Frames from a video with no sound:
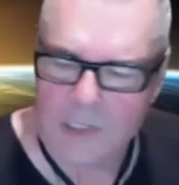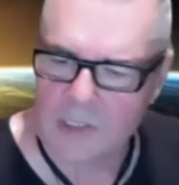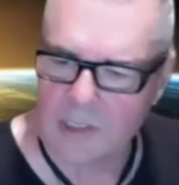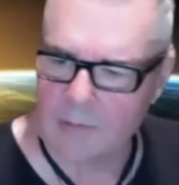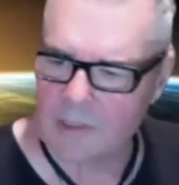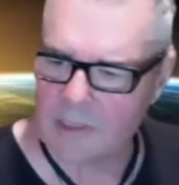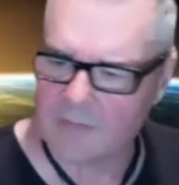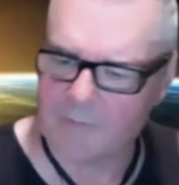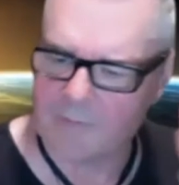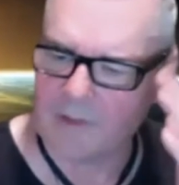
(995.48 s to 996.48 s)
that was a
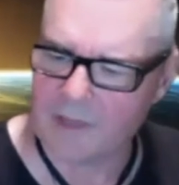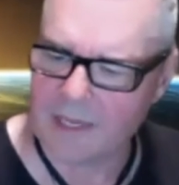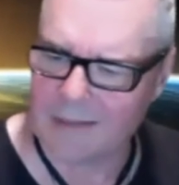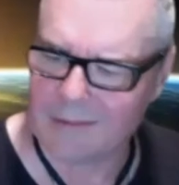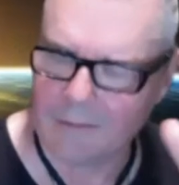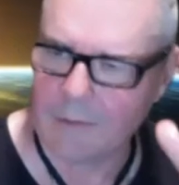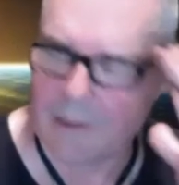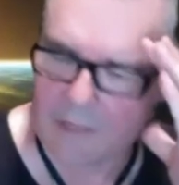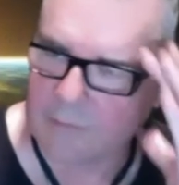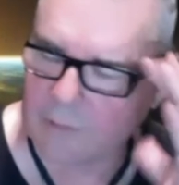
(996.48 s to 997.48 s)
different thing, and oh wow,
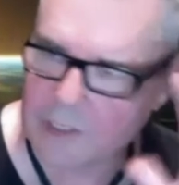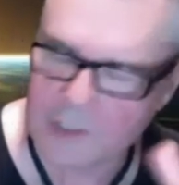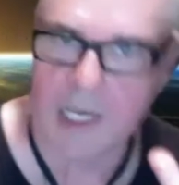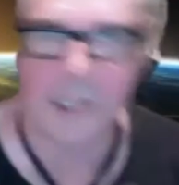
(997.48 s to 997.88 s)
that's really changed